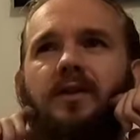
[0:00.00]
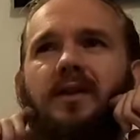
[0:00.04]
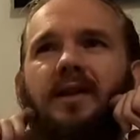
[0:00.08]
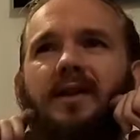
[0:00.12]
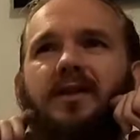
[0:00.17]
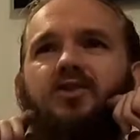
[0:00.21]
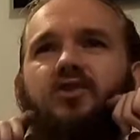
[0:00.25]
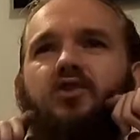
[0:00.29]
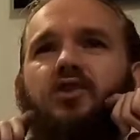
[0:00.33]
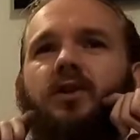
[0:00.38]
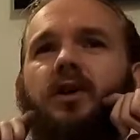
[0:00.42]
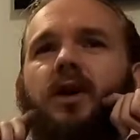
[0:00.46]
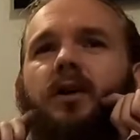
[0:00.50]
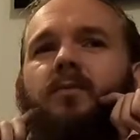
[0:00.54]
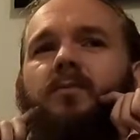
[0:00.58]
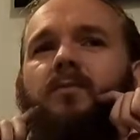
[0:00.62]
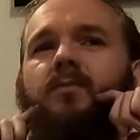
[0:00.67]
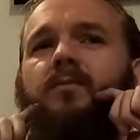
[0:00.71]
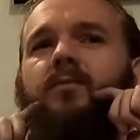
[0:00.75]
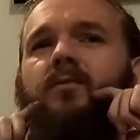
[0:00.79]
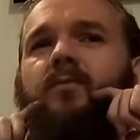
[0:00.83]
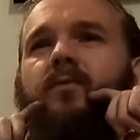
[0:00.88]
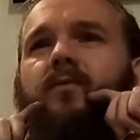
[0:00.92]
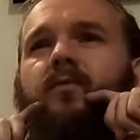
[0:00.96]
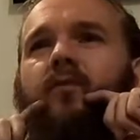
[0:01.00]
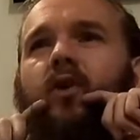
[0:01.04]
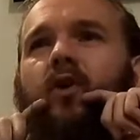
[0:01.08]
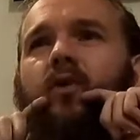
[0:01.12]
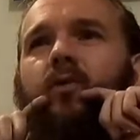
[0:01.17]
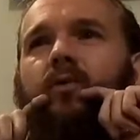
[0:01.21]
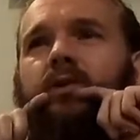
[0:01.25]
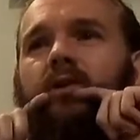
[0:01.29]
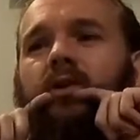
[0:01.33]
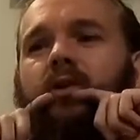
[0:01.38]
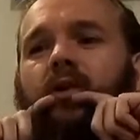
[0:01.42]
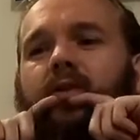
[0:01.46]
and then as you come
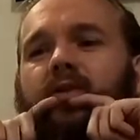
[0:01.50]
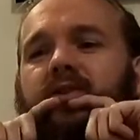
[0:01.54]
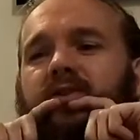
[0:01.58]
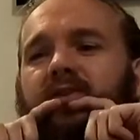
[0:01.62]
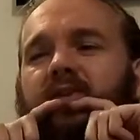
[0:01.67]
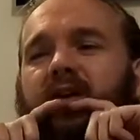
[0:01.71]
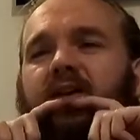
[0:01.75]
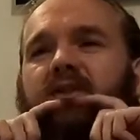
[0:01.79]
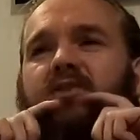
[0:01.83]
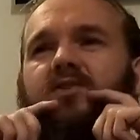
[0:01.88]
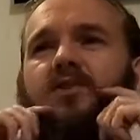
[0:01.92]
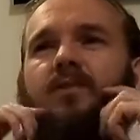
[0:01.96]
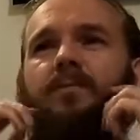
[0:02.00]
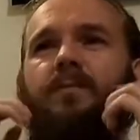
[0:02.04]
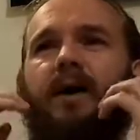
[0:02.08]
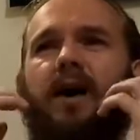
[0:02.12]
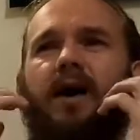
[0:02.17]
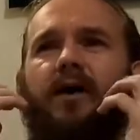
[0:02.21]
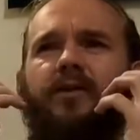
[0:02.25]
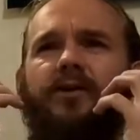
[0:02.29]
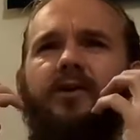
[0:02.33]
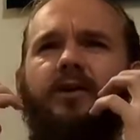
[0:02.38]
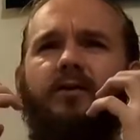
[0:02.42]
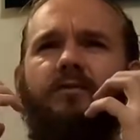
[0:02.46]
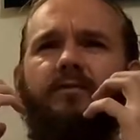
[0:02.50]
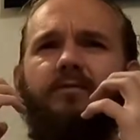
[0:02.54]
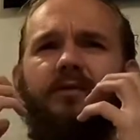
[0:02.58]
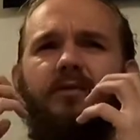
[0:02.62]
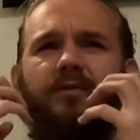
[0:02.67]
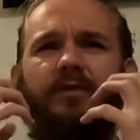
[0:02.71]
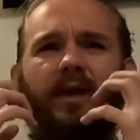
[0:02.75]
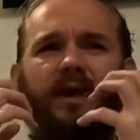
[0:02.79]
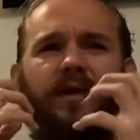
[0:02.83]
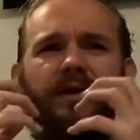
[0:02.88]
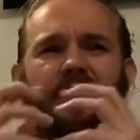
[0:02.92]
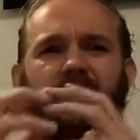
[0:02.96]
forward along the sides of your palate, you can
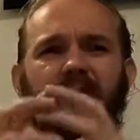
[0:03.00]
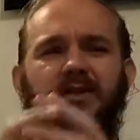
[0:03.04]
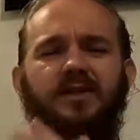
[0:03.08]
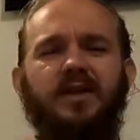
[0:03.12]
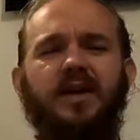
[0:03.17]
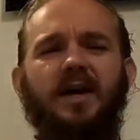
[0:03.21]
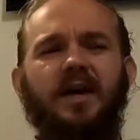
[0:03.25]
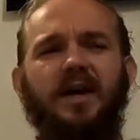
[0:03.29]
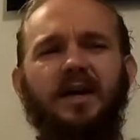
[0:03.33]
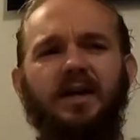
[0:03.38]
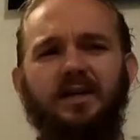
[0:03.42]
feel that nice